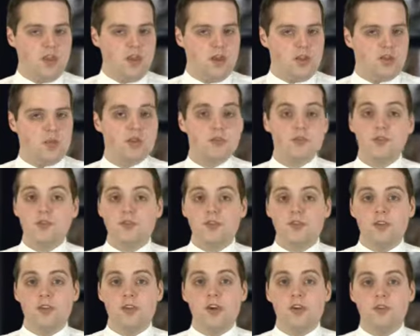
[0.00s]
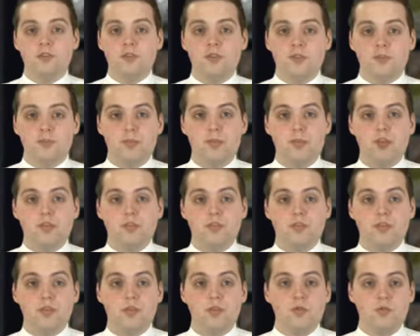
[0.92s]
The Wall Street Journal also reports
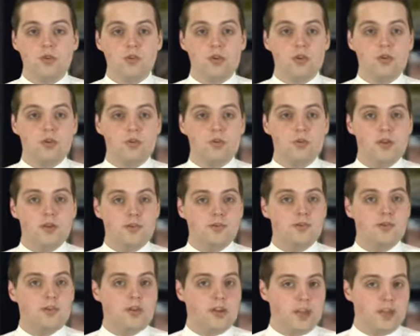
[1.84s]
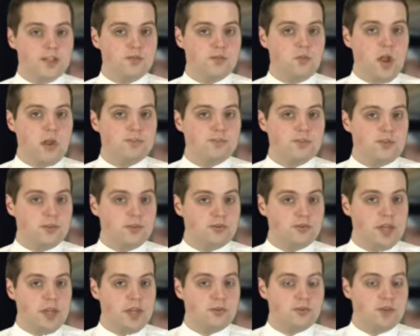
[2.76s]
Google, which took its web
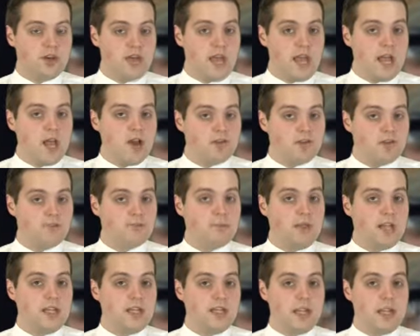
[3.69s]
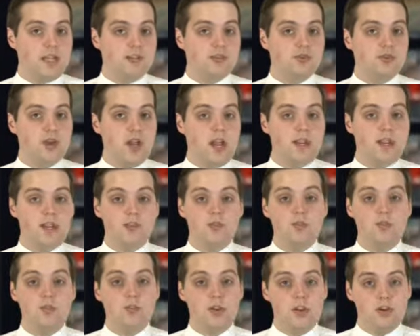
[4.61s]
search engine out of mainland China
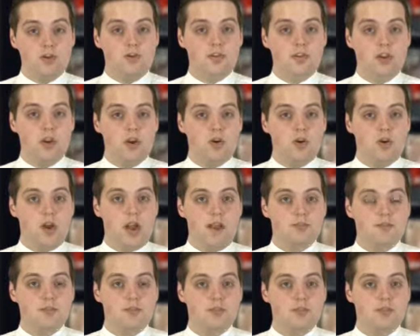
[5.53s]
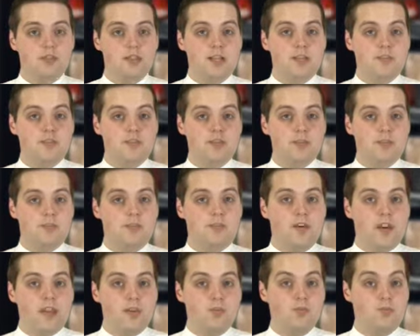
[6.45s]
2 years ago after a censorship
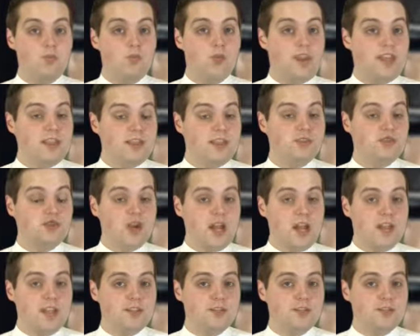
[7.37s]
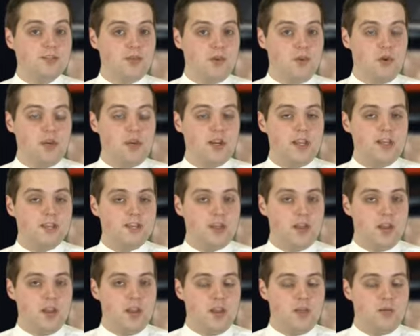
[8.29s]
fight with Chinese authorities,
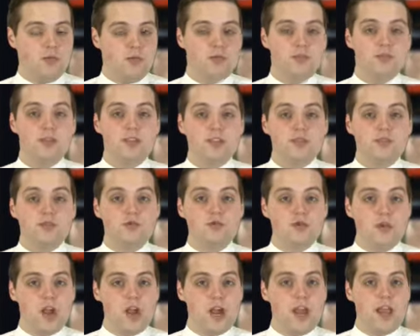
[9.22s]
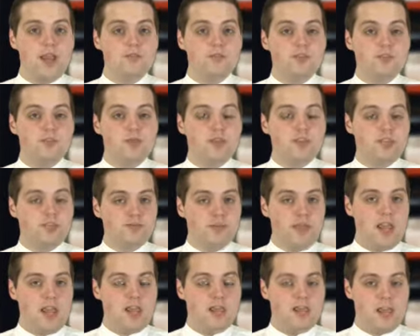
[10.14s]
renewed its drive to
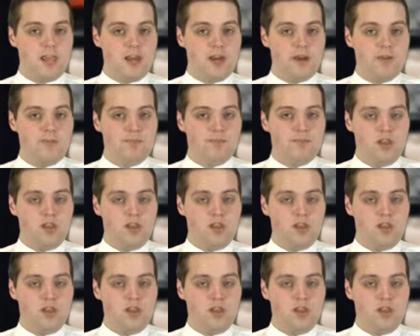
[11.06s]
expand there.